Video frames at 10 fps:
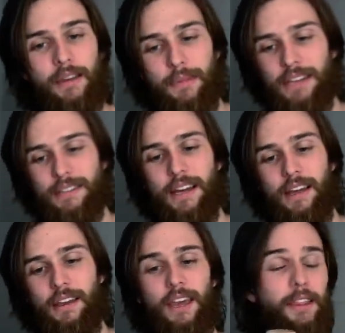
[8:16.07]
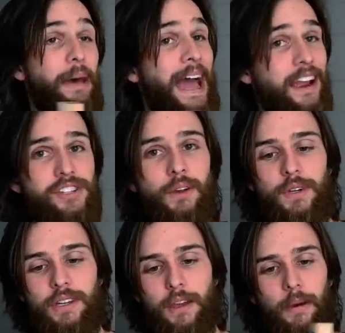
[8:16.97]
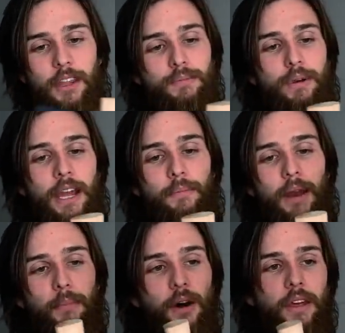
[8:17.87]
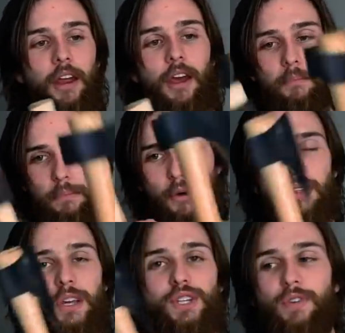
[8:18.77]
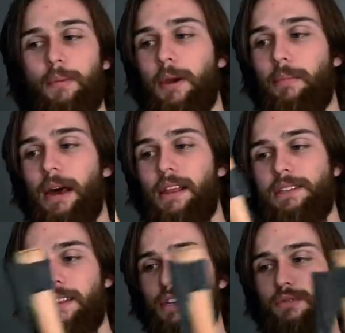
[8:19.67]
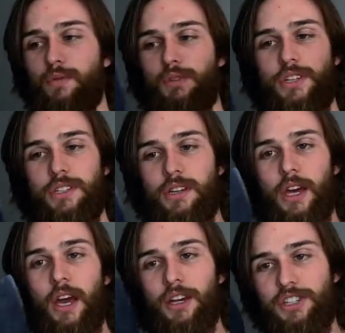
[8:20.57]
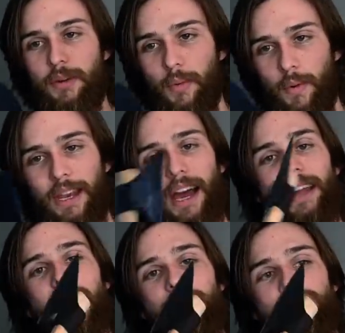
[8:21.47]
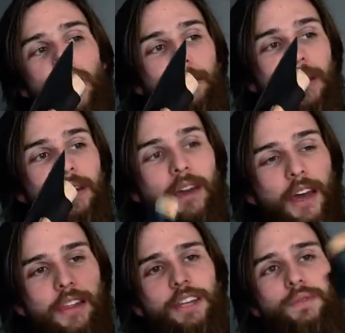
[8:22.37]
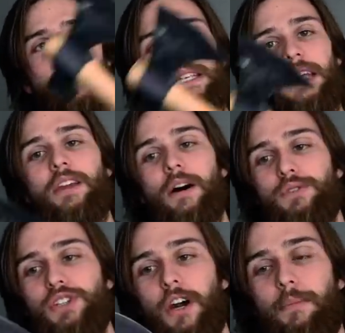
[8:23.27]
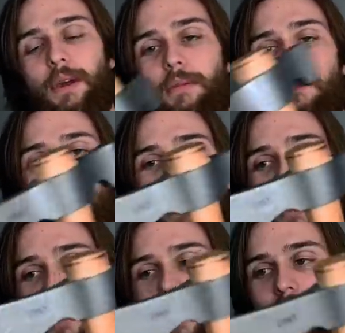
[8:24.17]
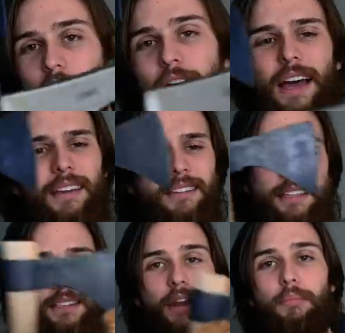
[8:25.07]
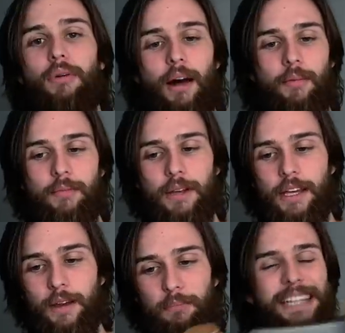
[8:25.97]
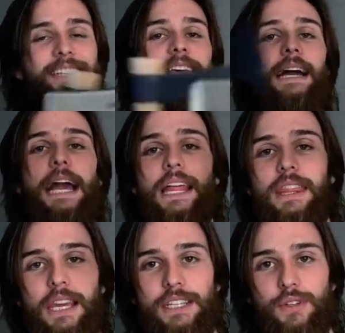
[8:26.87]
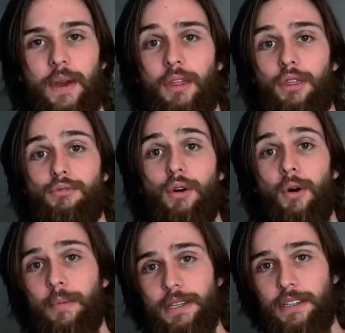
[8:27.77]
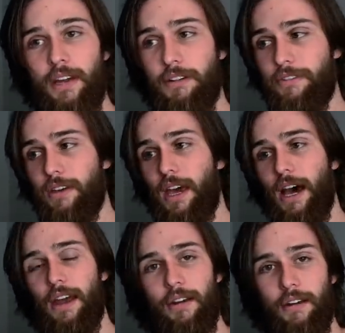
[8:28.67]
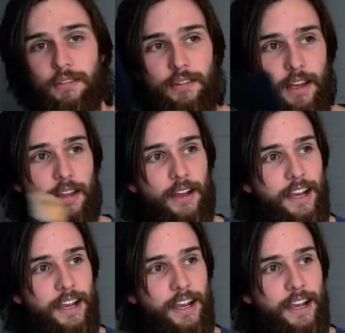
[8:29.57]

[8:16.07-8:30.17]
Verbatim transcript: I mean, it's not, the packaging wasn't Cabela's brand, but I bought it, both of these, from Cabela's, and this one was just a cheaper one. Not yet sharpened. This one did come sharpened, but that's not a problem. Basically, I got these so I could throw them at stuff. I don't know.